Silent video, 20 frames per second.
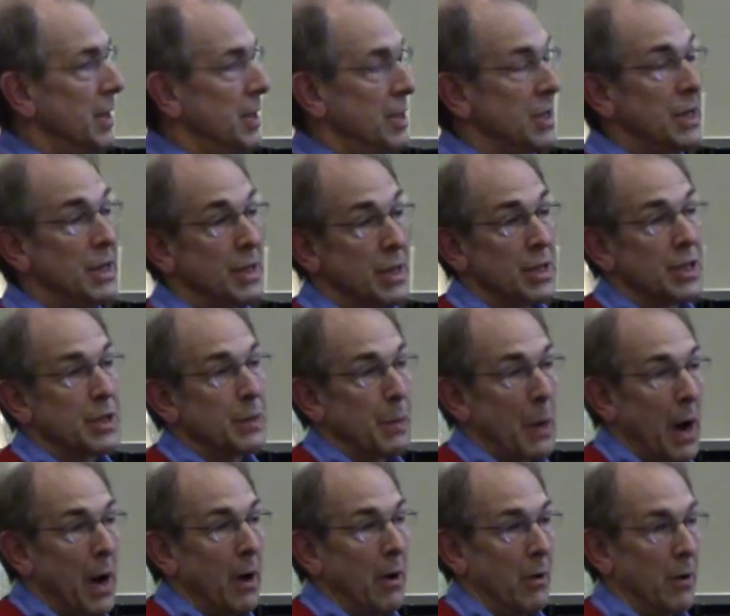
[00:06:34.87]
She
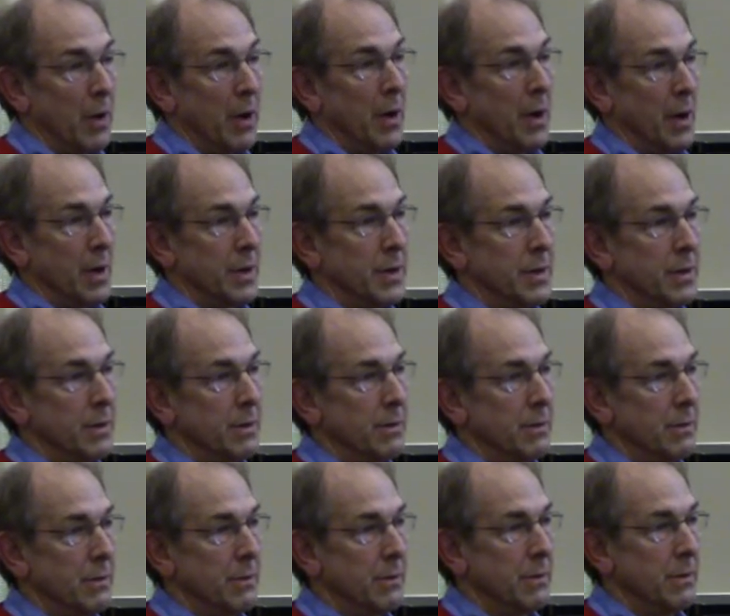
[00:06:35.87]
inspired us.
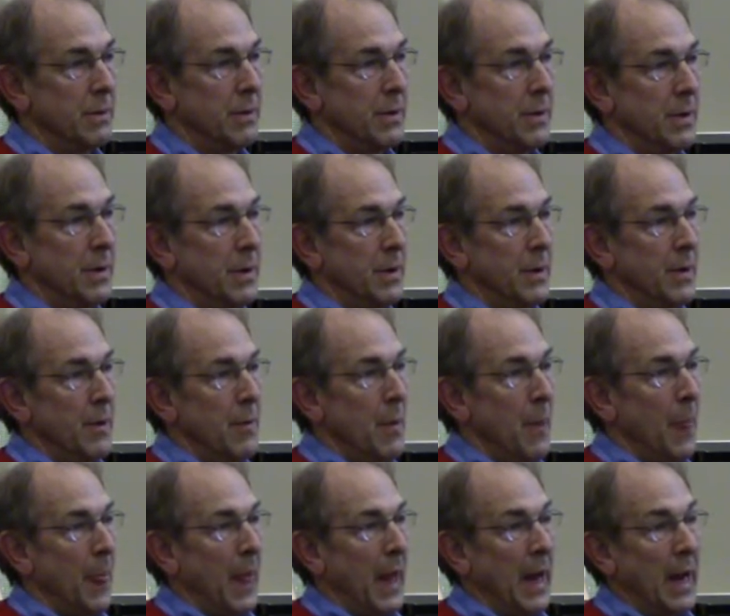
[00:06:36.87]

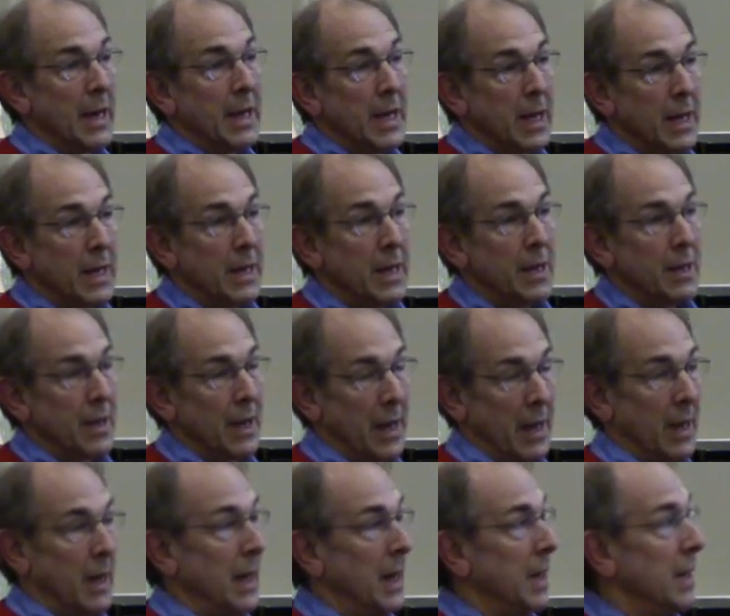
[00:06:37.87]
And he
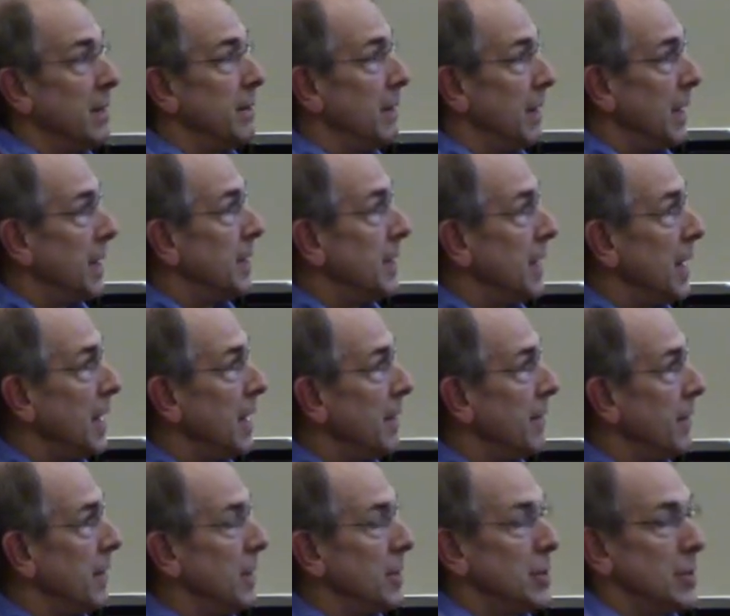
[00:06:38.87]
and
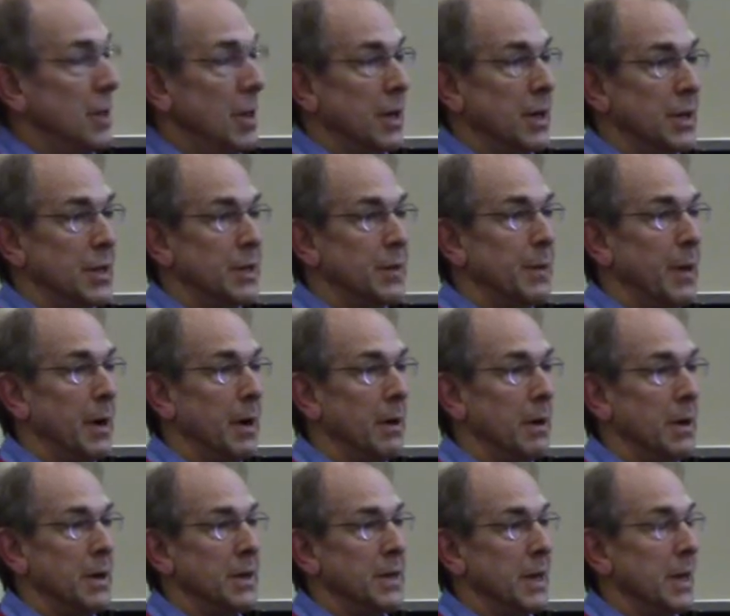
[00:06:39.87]
Dave and Chuck
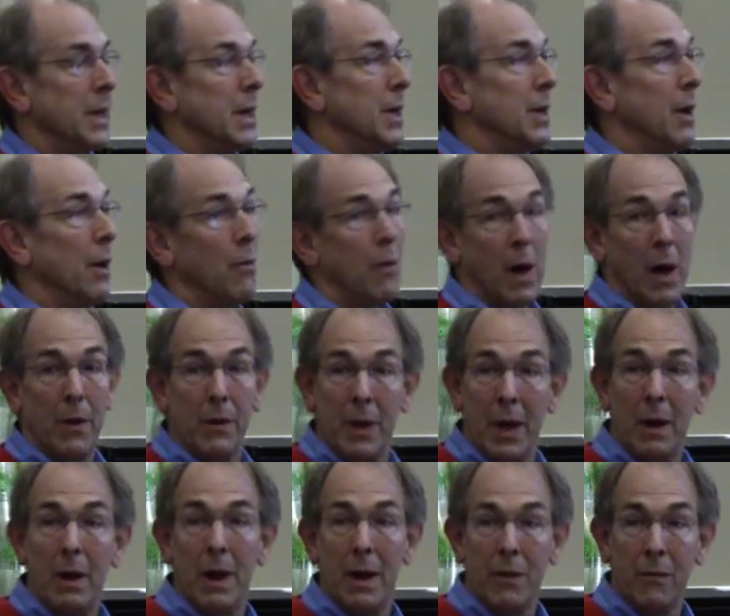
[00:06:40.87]
inspired us, and I thought, wow,
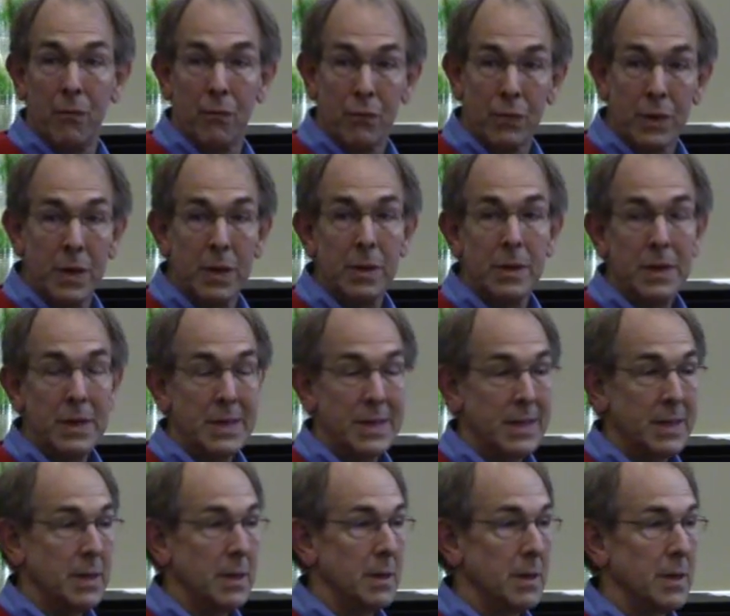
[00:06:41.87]
now I've really
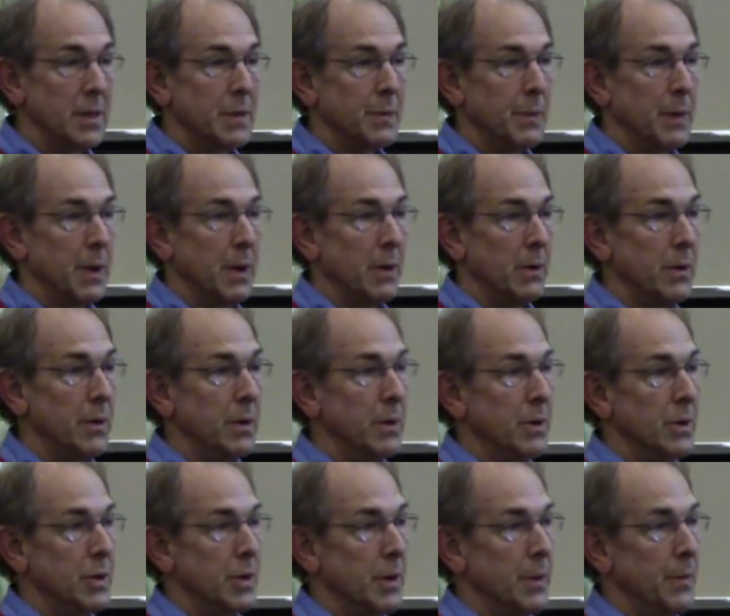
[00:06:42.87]
seen inspired
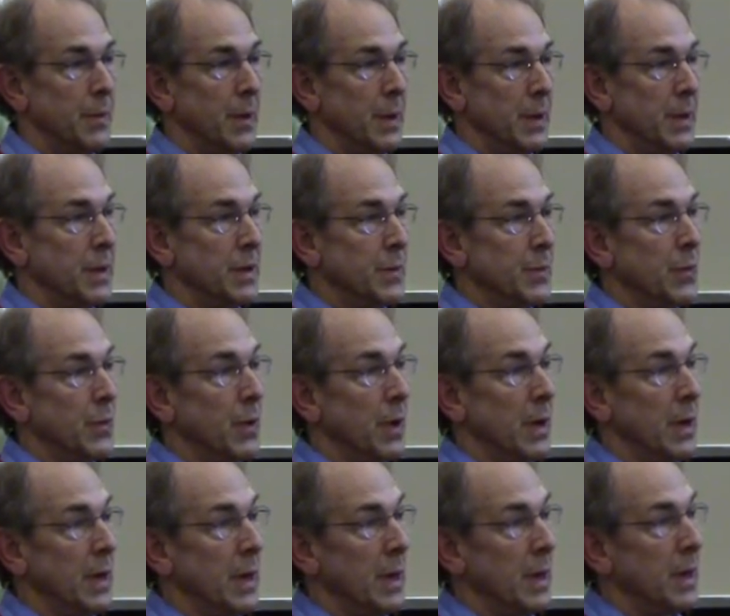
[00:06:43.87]
leadership at this
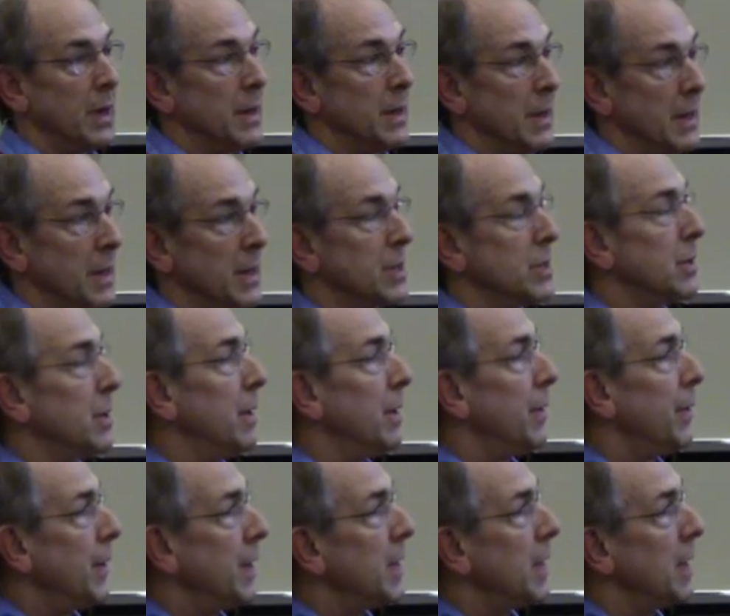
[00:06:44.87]
point, and I
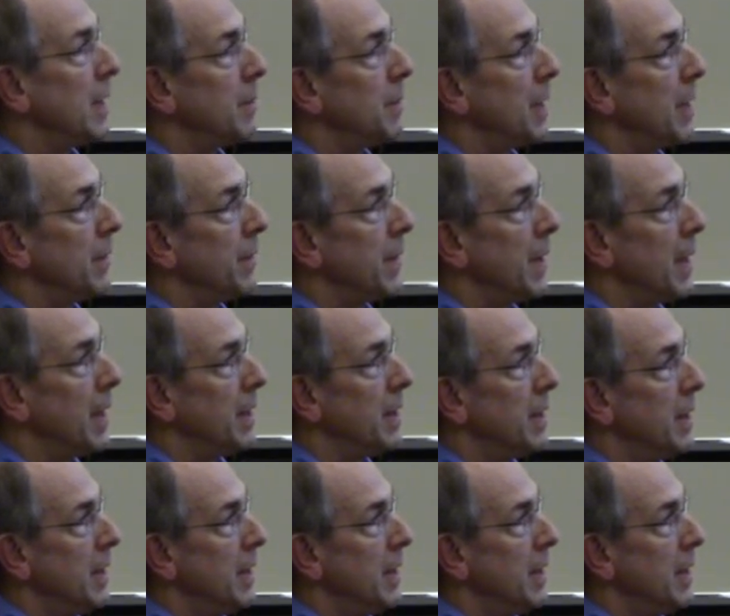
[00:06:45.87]
started thinking about that.